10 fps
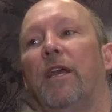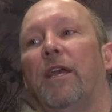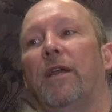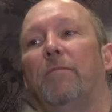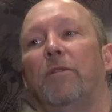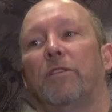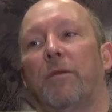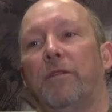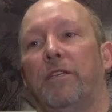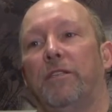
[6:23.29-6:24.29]
and
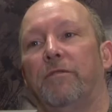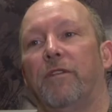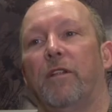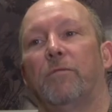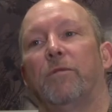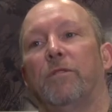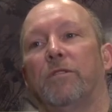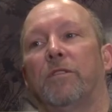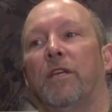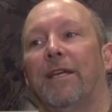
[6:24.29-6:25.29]
multimedia
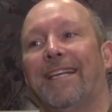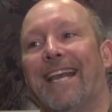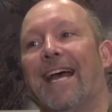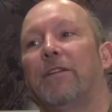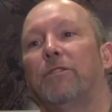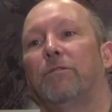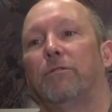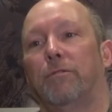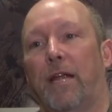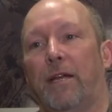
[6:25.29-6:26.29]
developers gather
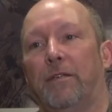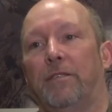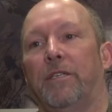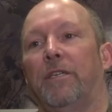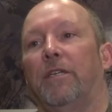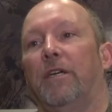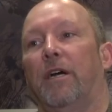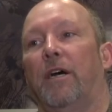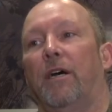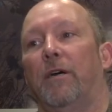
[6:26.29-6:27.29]
around
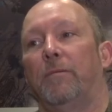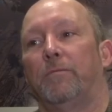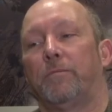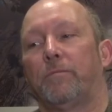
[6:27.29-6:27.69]
um,